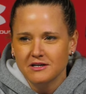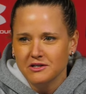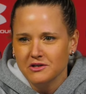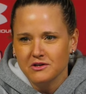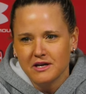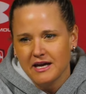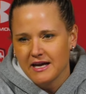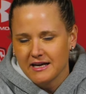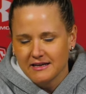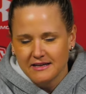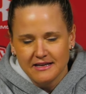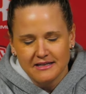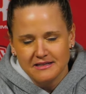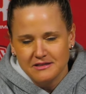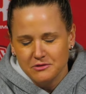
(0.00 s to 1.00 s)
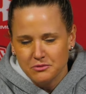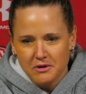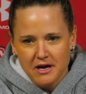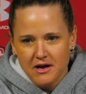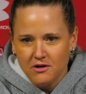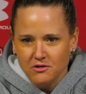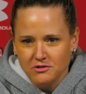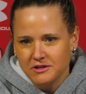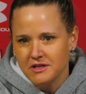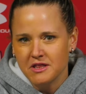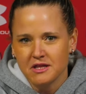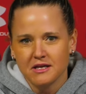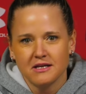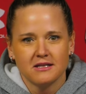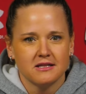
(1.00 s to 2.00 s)
you can't get derailed and
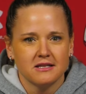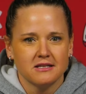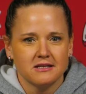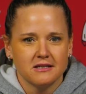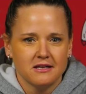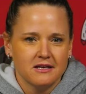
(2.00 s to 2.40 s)
think that